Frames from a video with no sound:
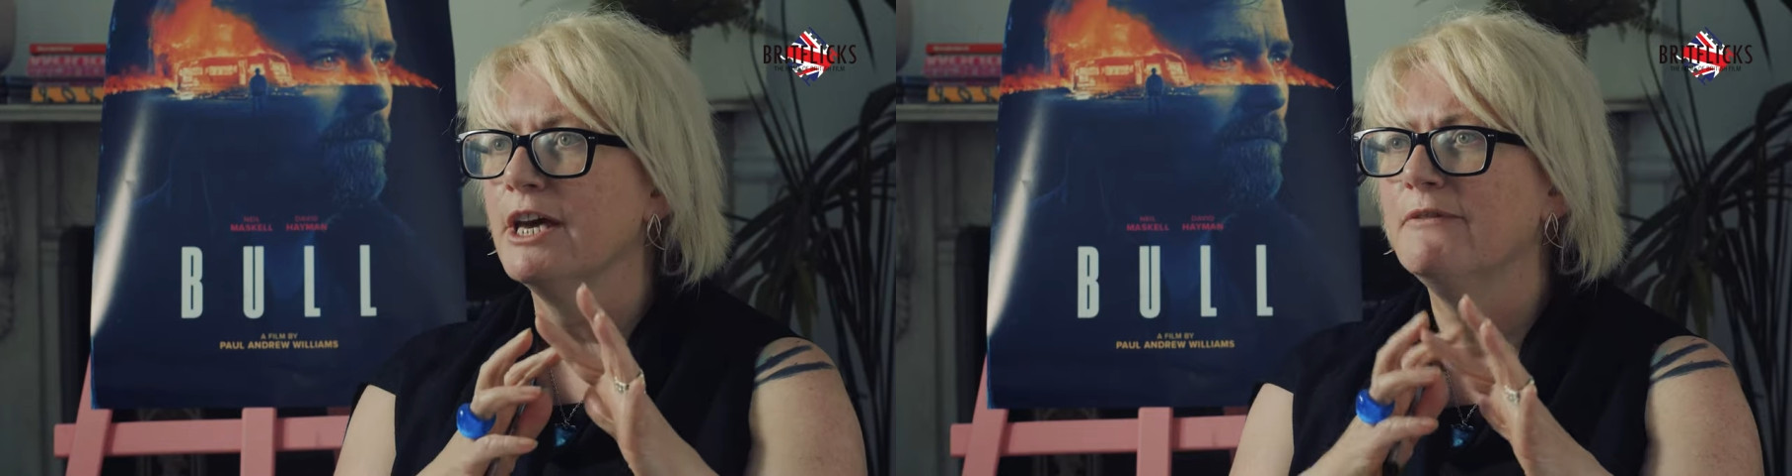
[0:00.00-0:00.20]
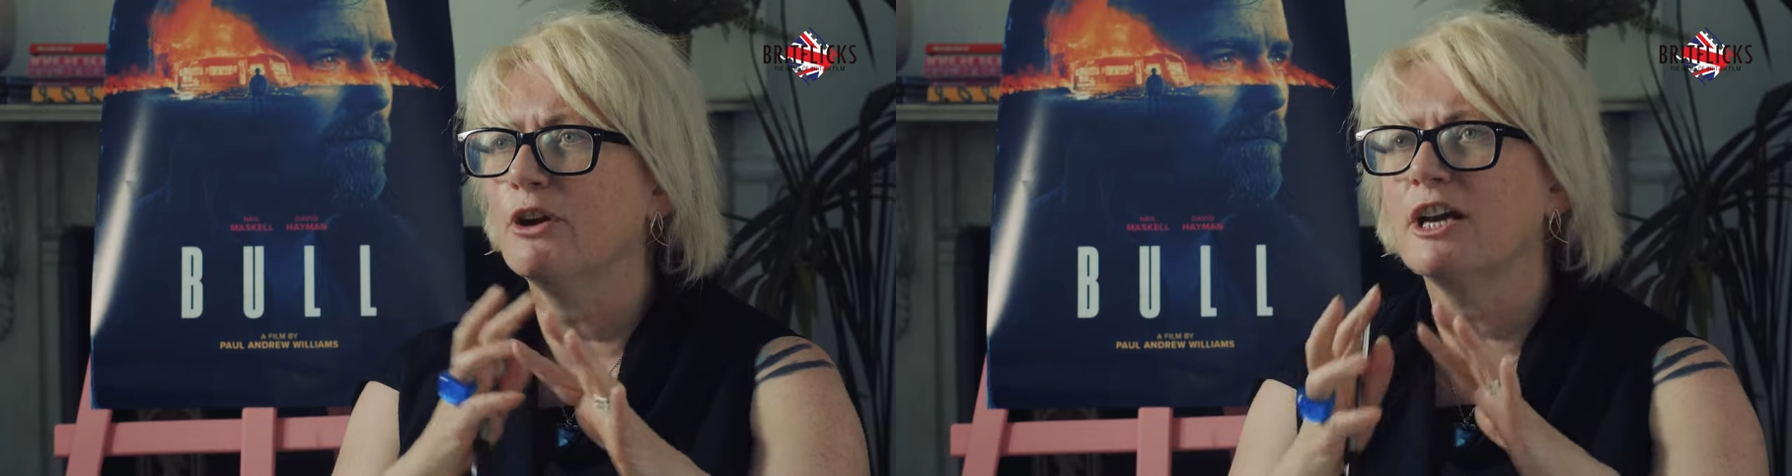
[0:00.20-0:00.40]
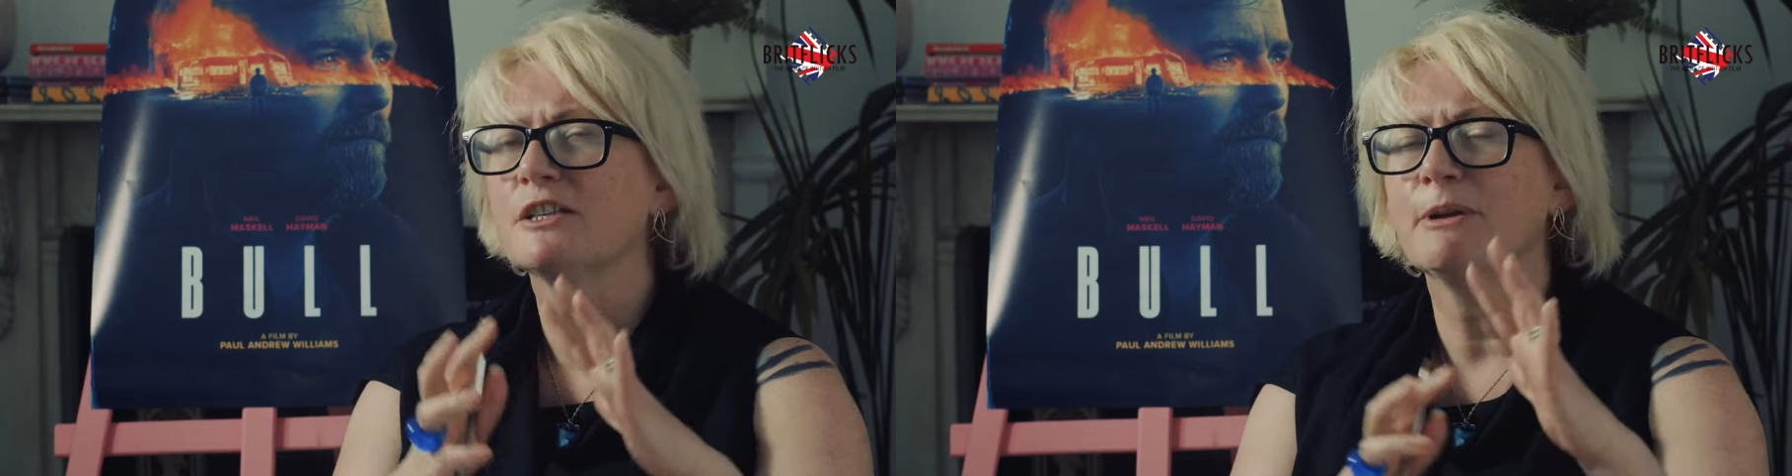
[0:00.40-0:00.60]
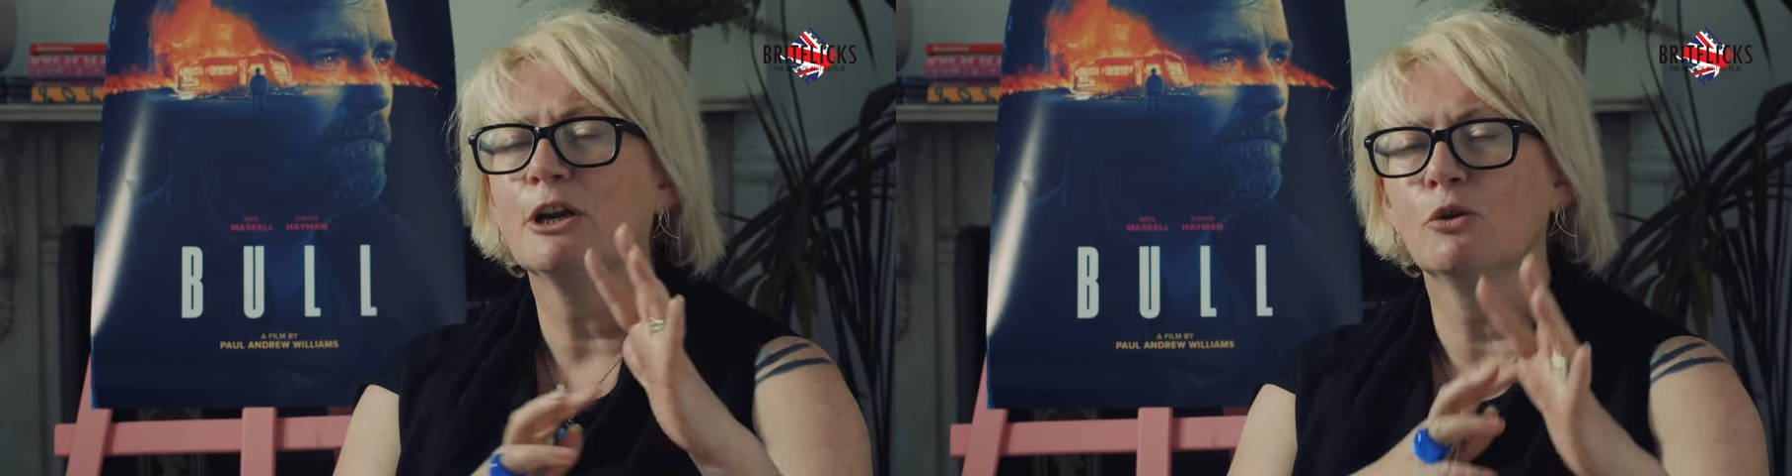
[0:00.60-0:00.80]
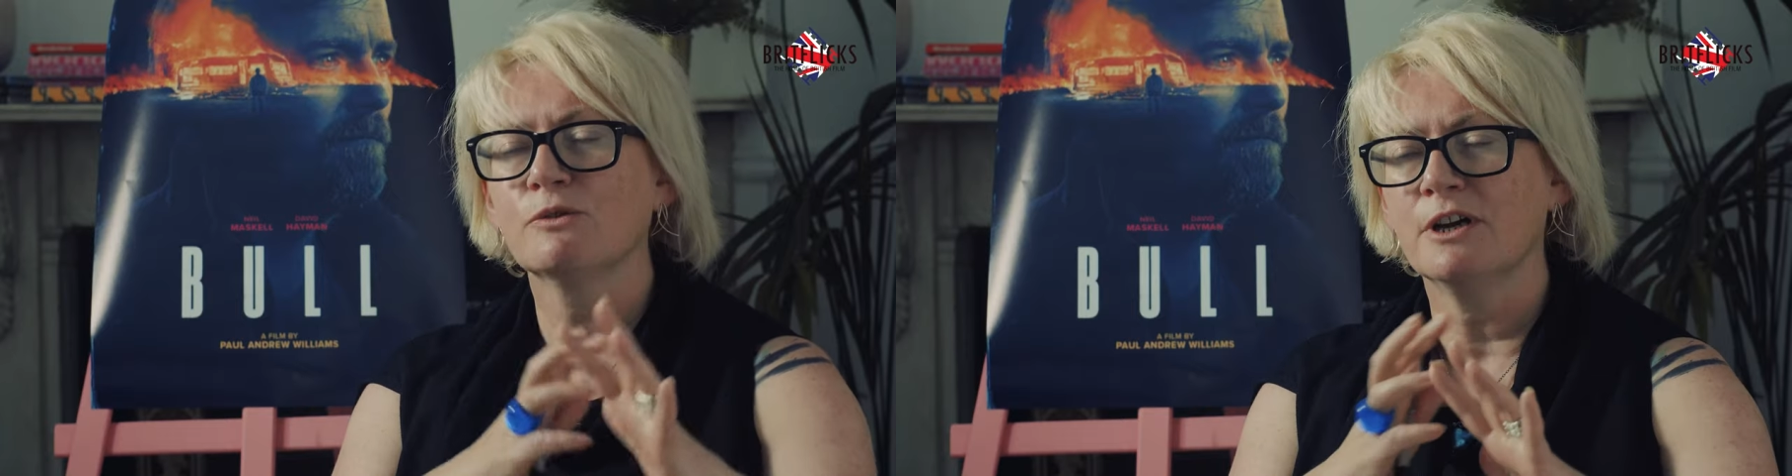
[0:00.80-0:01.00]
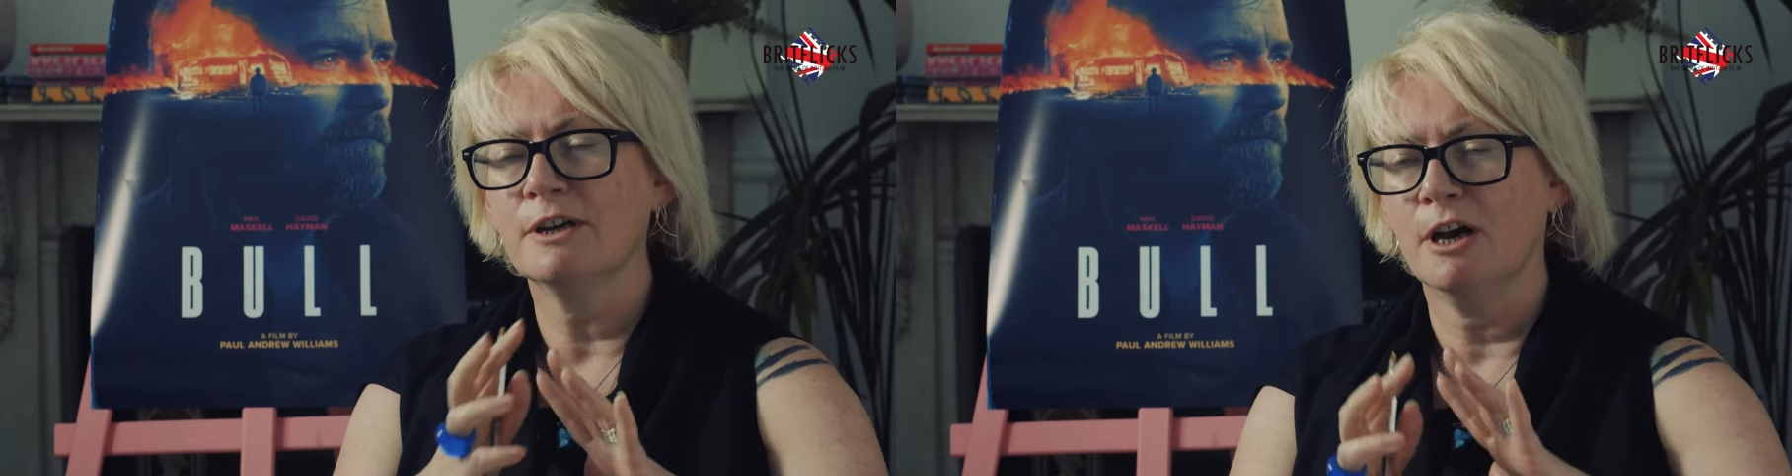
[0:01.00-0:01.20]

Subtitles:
it felt like it's been a long time